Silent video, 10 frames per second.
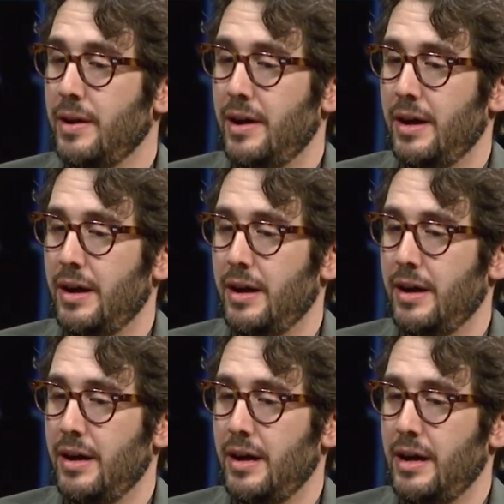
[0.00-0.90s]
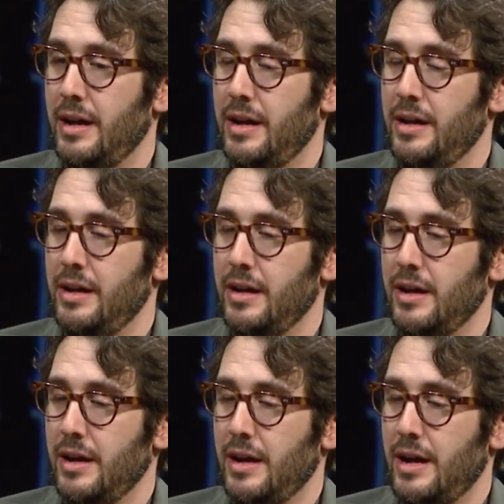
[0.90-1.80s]
Uh, I,
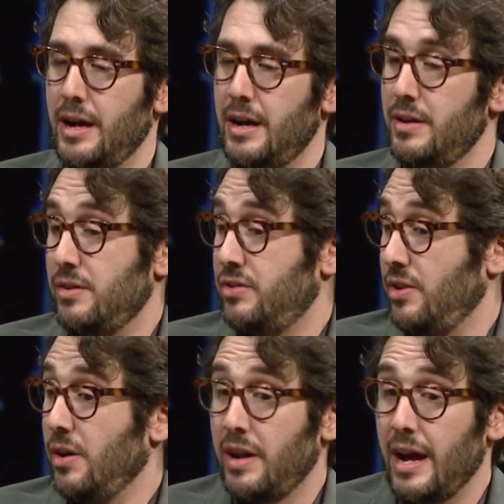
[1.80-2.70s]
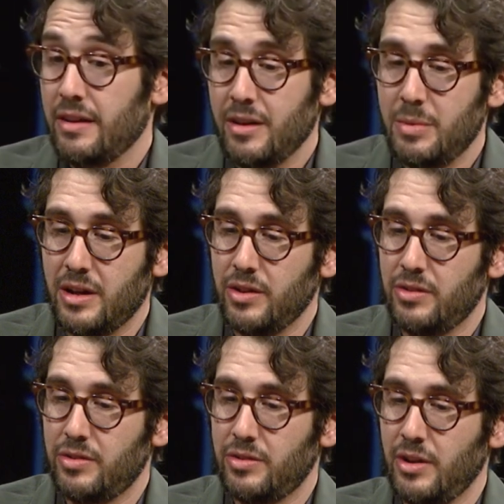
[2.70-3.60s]
I started acting
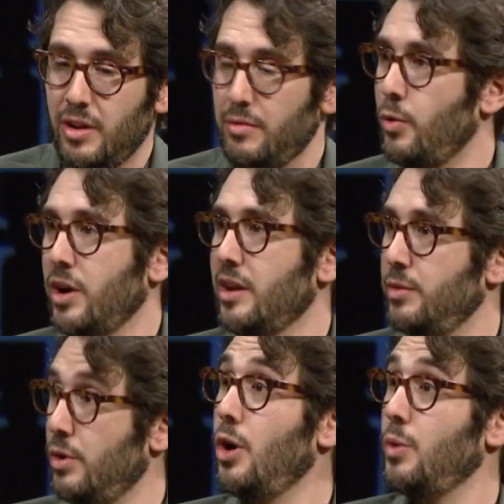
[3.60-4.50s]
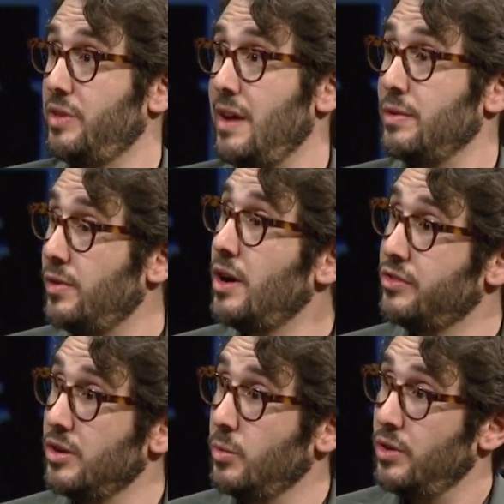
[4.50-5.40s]
because, you know, the fork in the road with David
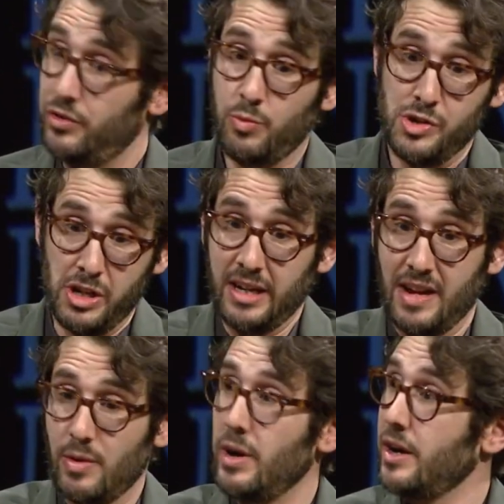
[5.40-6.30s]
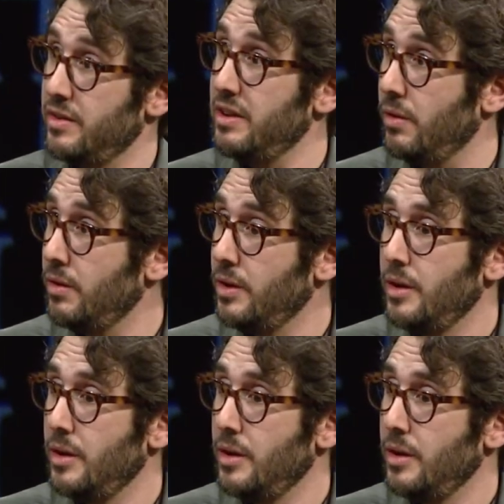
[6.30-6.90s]
Foster was, would you like to have a record deal?